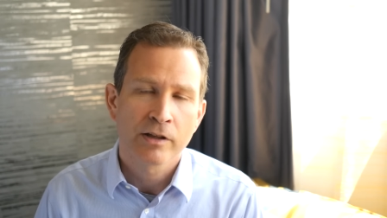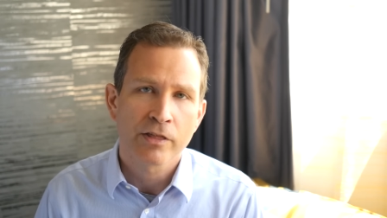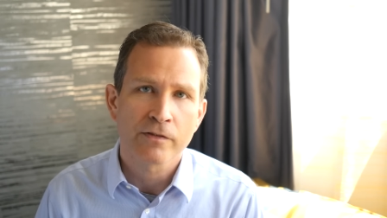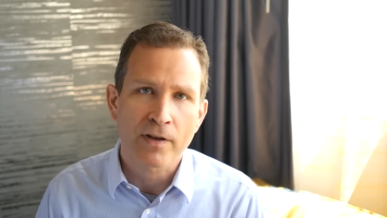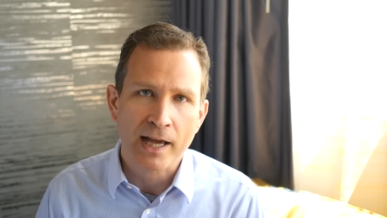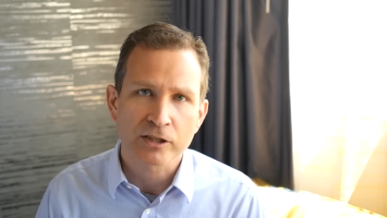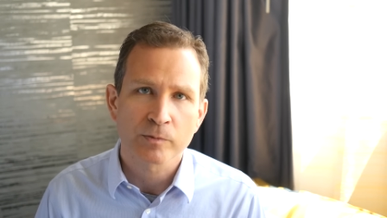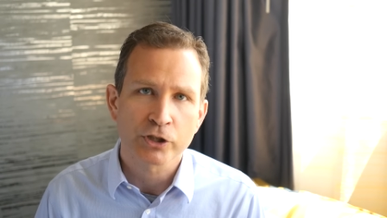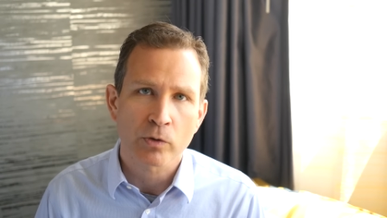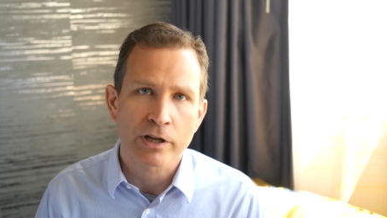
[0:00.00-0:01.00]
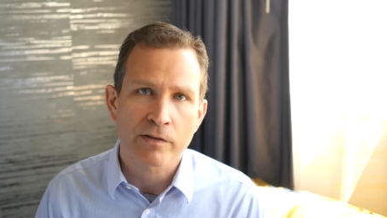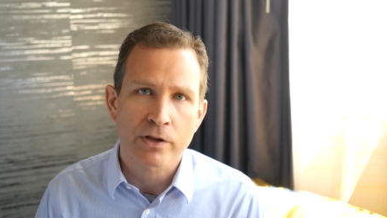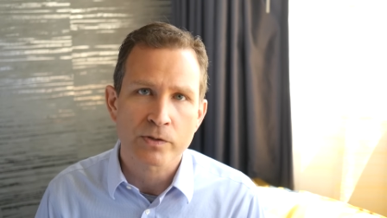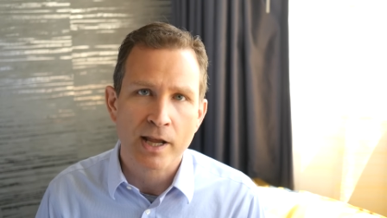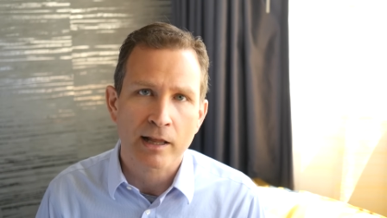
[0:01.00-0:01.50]
The vast majority of
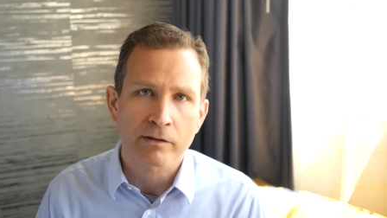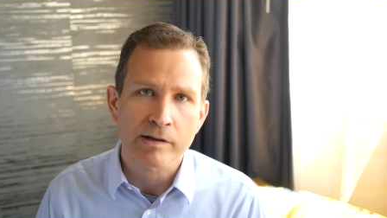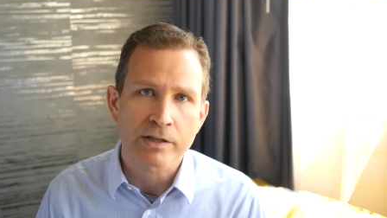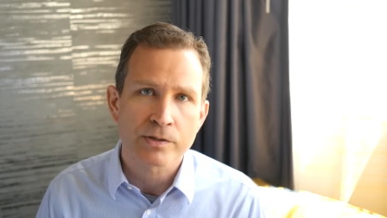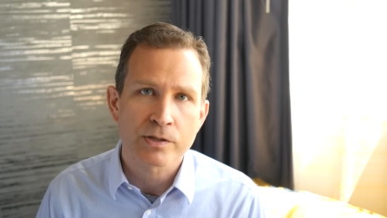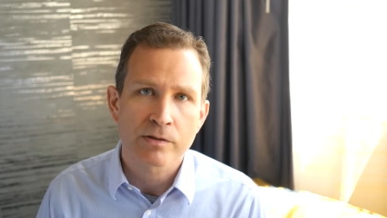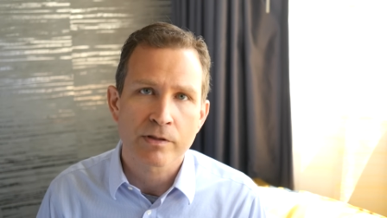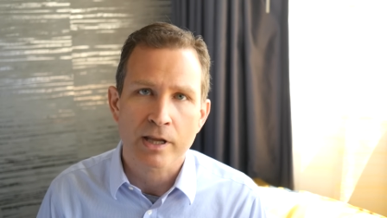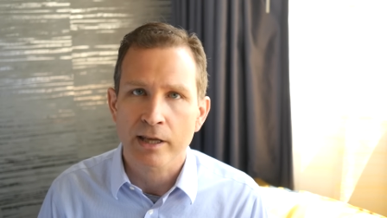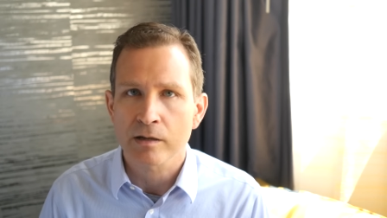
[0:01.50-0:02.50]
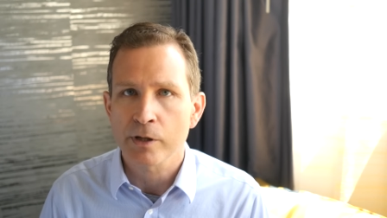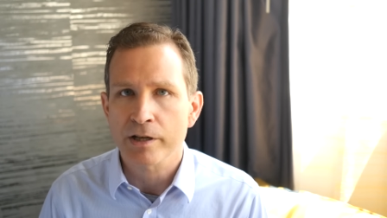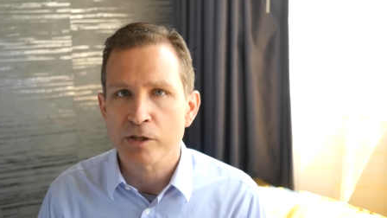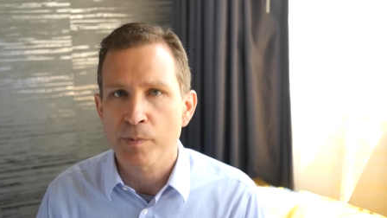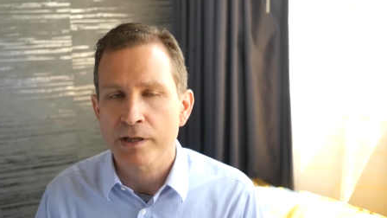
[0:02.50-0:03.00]
those calories the animal
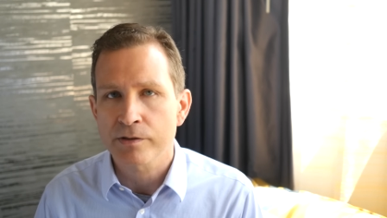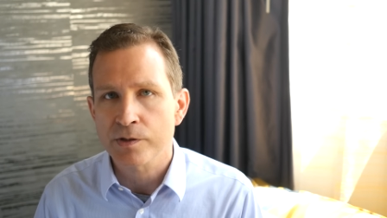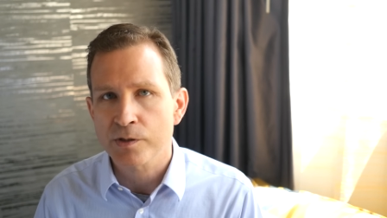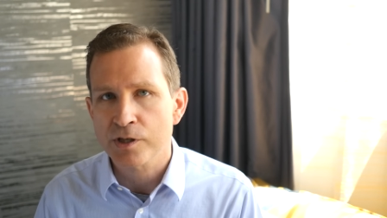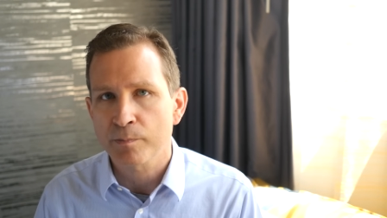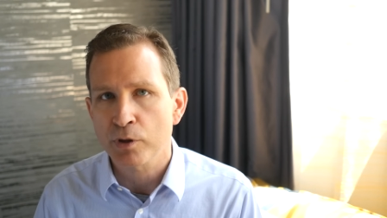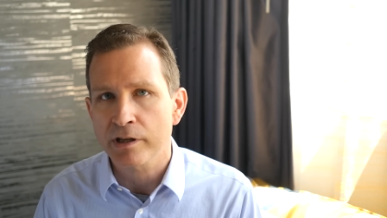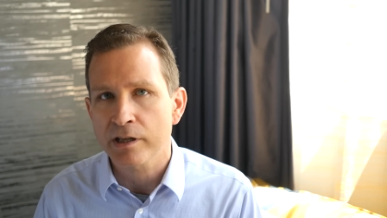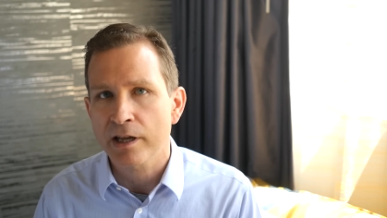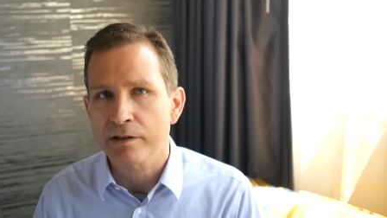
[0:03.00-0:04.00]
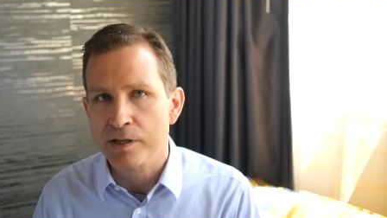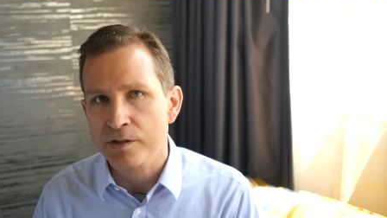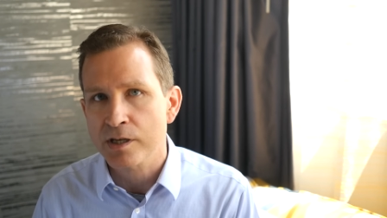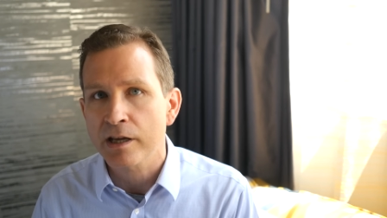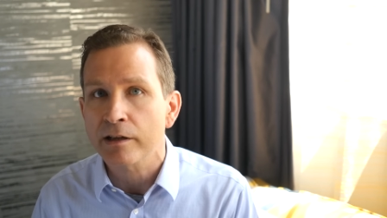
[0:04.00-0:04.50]
expends simply
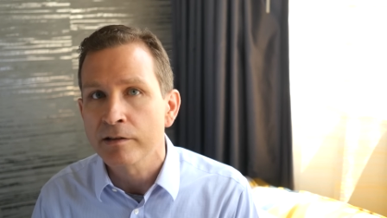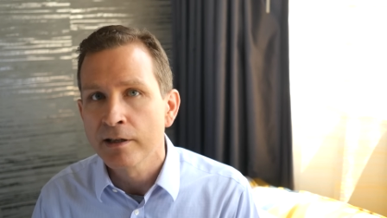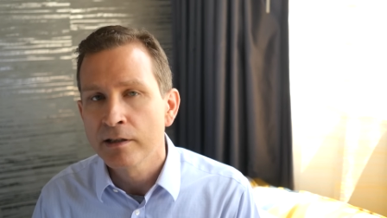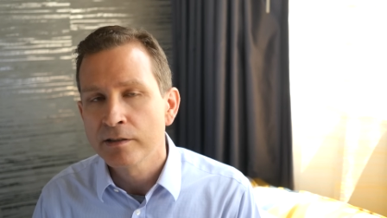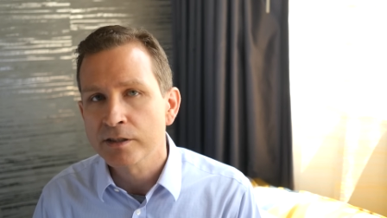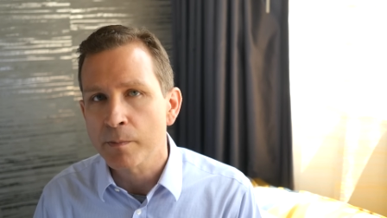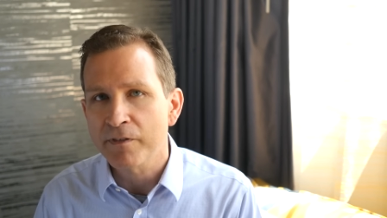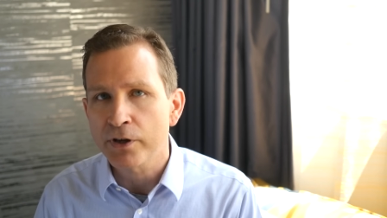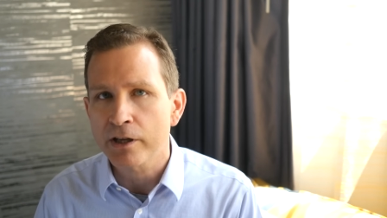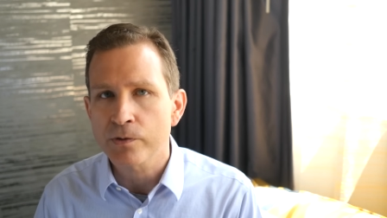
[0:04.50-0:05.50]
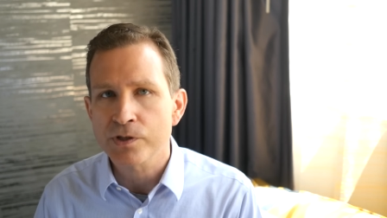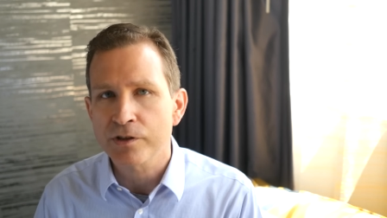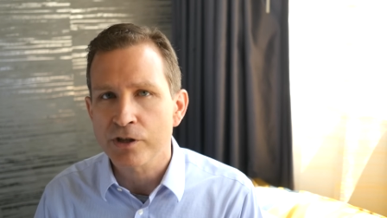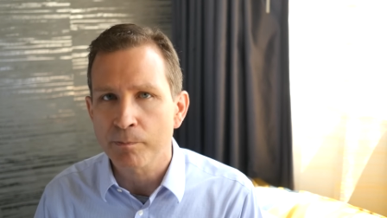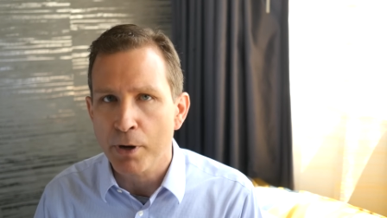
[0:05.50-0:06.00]
existing. Some of it goes
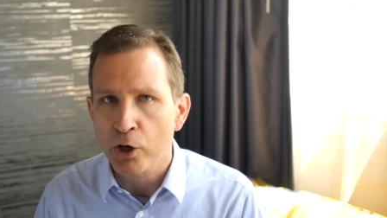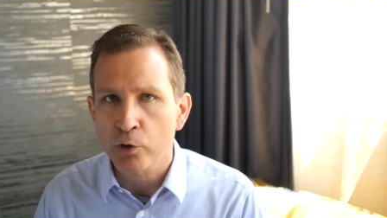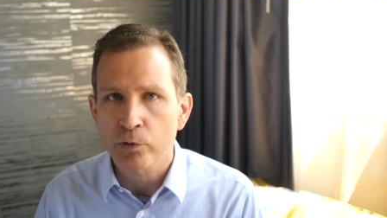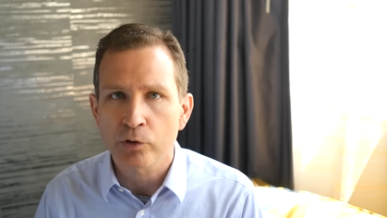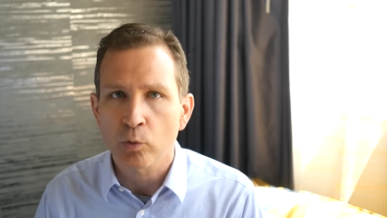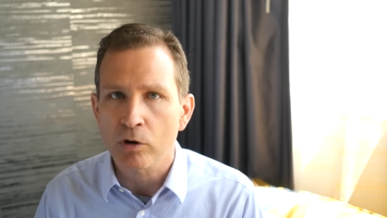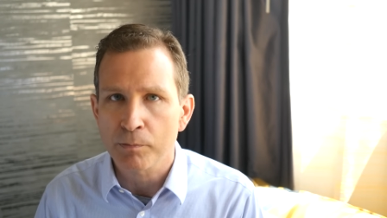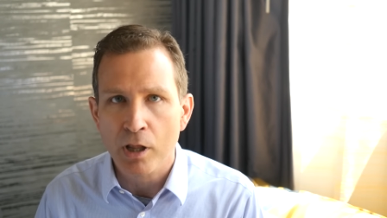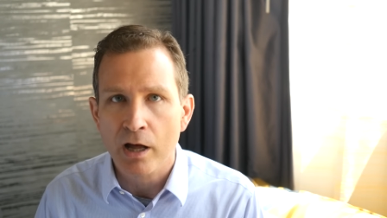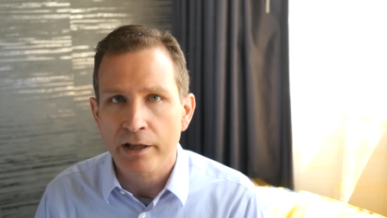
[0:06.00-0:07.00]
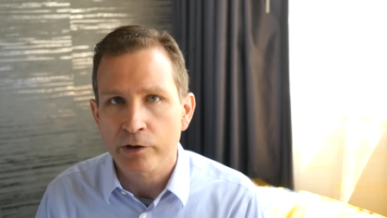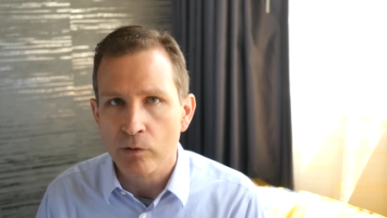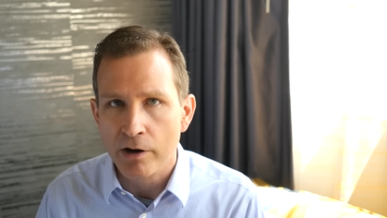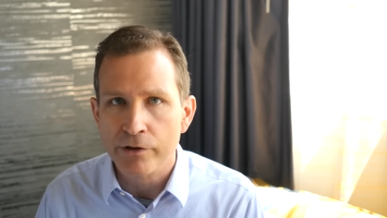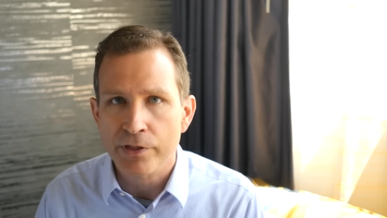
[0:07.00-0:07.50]
into bone or blood
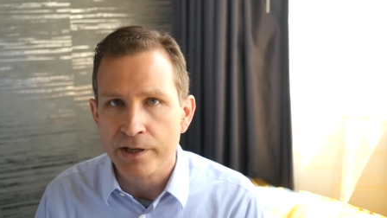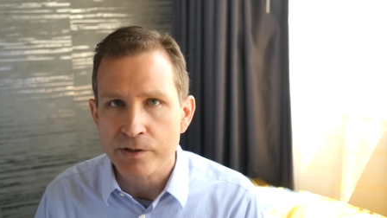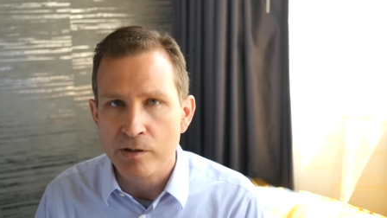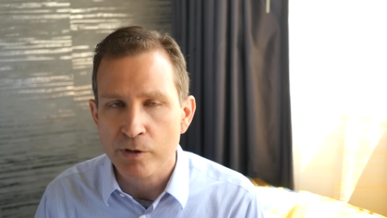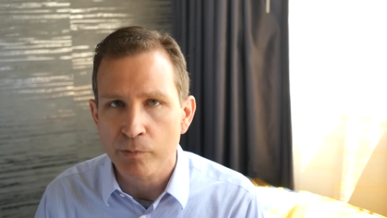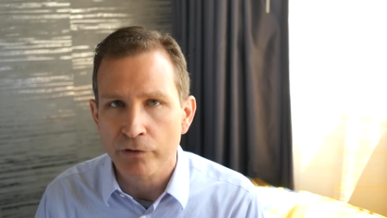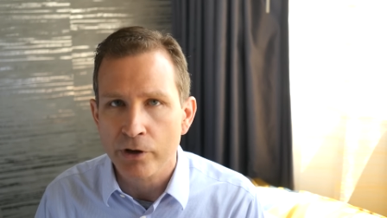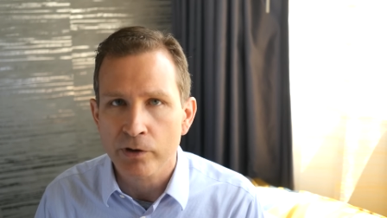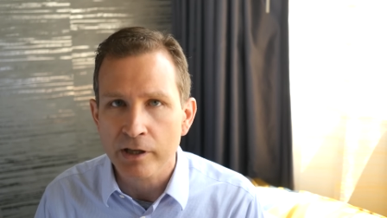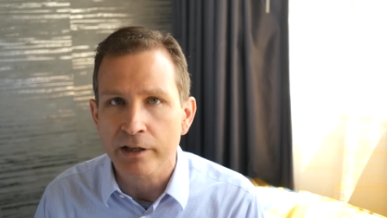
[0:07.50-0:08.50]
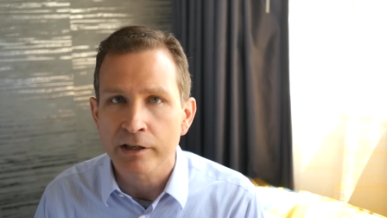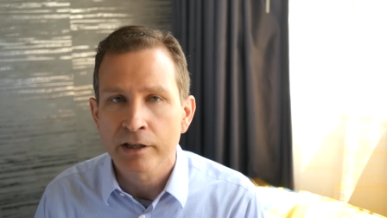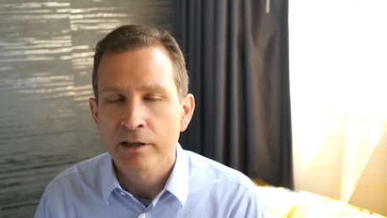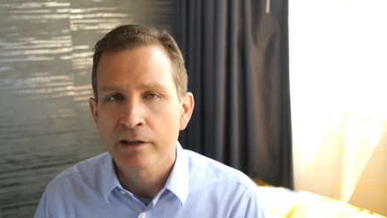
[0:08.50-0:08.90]
or other things that people don't eat.